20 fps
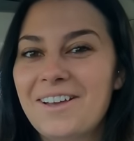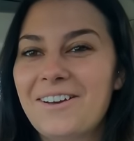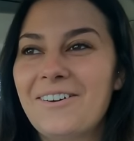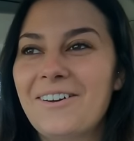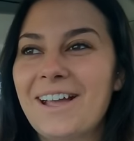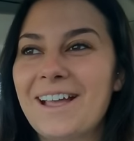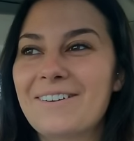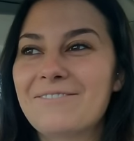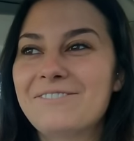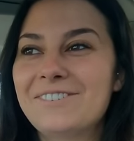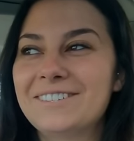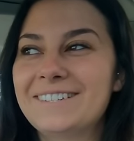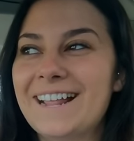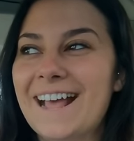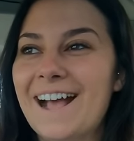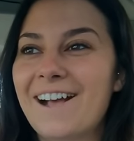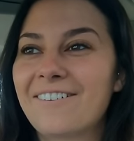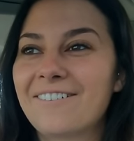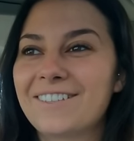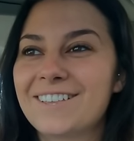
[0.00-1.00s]
Okay, well,
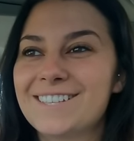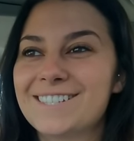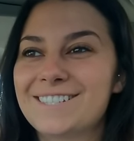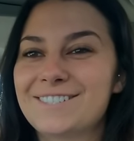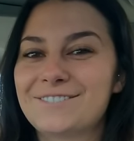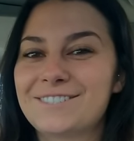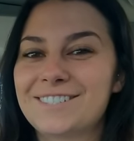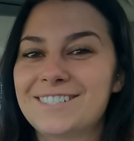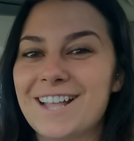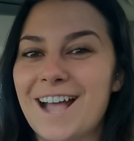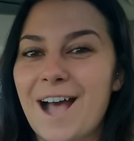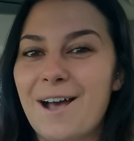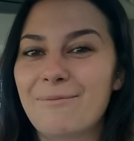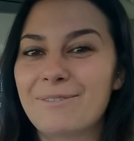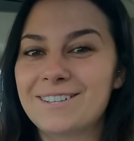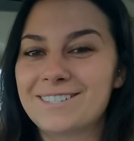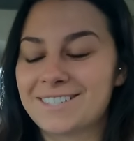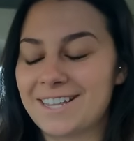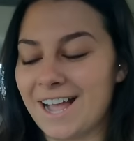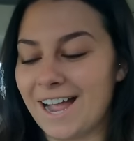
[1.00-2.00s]
now this stop
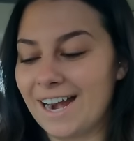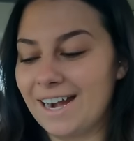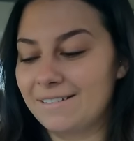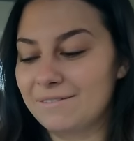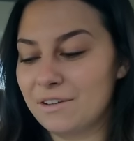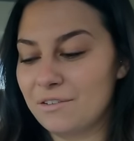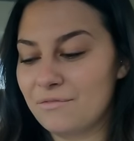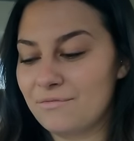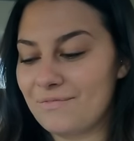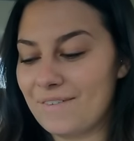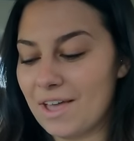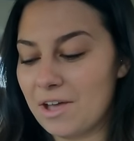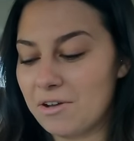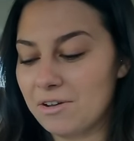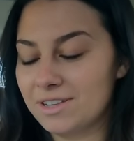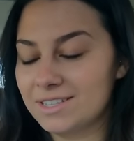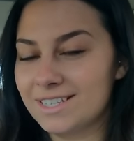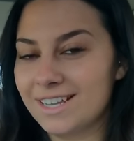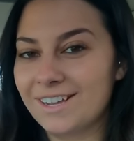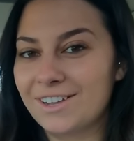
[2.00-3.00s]
is kind of a fail
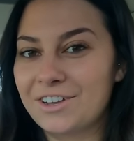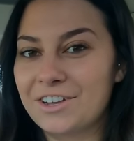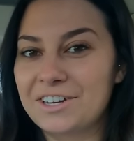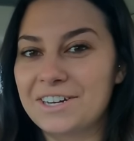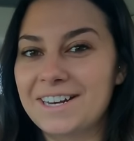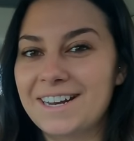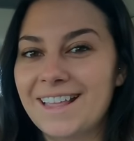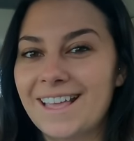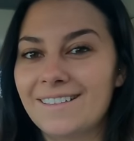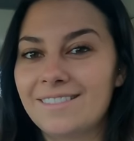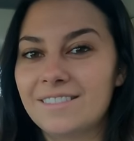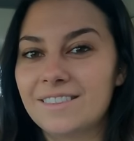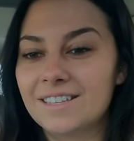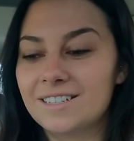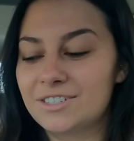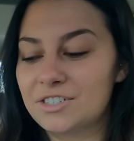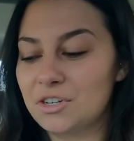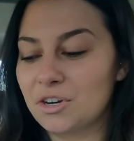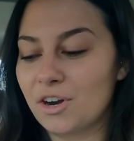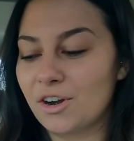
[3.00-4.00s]
because I couldn't get
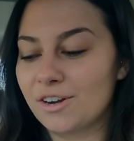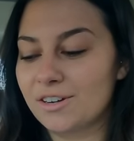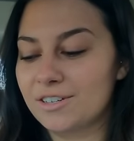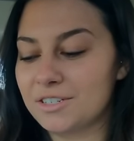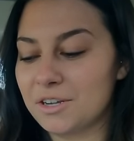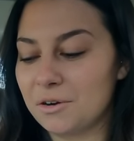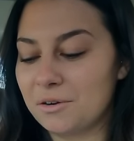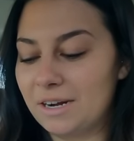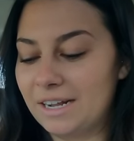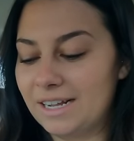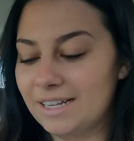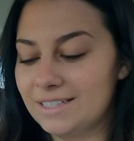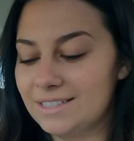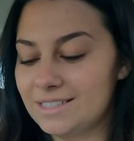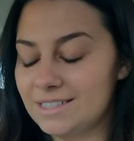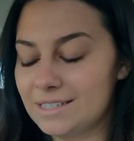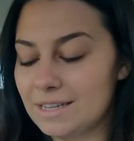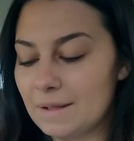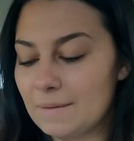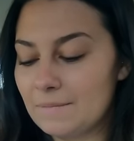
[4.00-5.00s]
the sugar
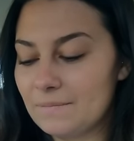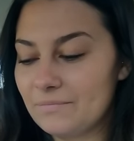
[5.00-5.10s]
donuts